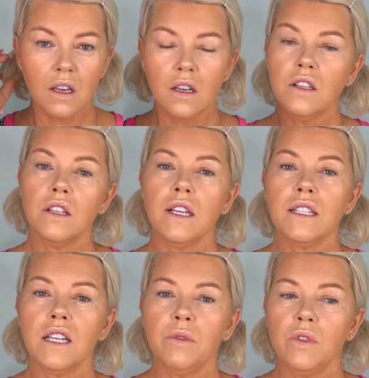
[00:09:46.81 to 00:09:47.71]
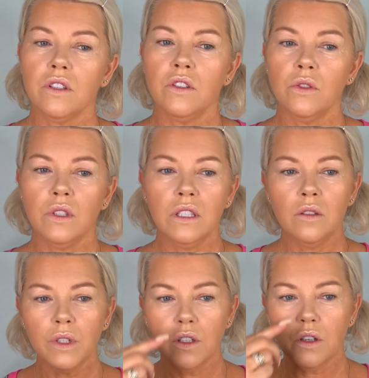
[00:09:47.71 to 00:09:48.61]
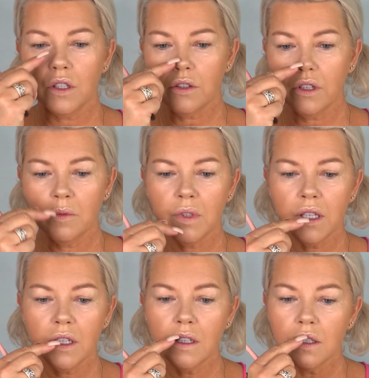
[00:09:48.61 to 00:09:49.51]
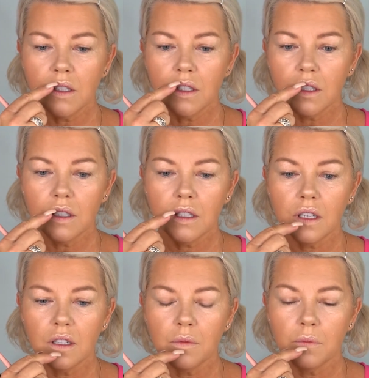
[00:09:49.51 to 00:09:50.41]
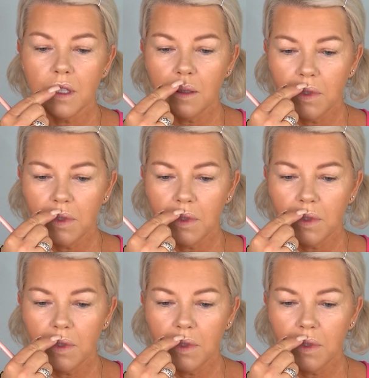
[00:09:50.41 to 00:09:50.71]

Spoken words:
So next up I'm just going to do a little bit of contouring on my nose and just in